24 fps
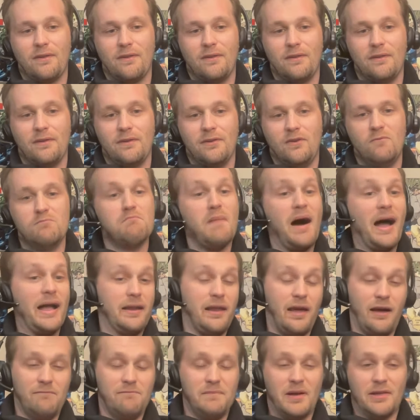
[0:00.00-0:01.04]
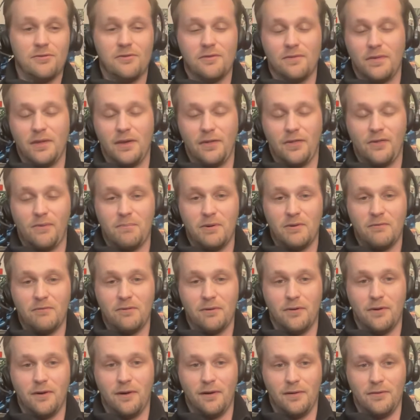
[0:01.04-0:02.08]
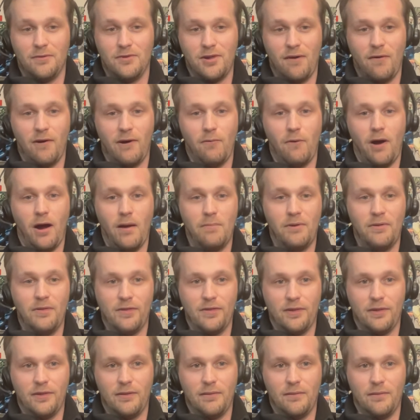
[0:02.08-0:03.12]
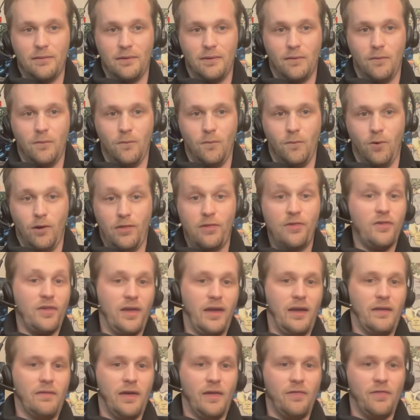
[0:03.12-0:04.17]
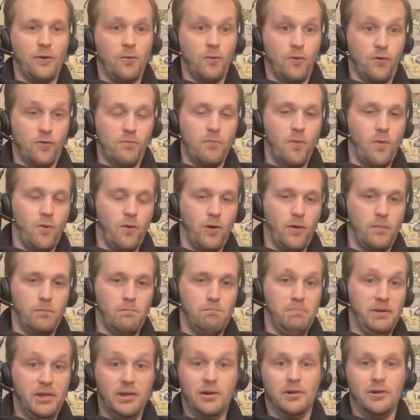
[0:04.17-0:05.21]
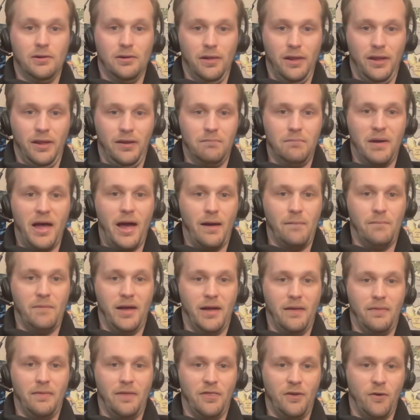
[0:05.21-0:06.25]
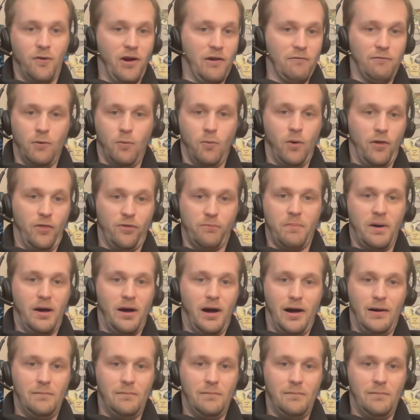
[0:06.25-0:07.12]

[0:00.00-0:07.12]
You might have mentioned this before. Jerry Robinson would say that there was more Bill in Batman than there ever was Bob.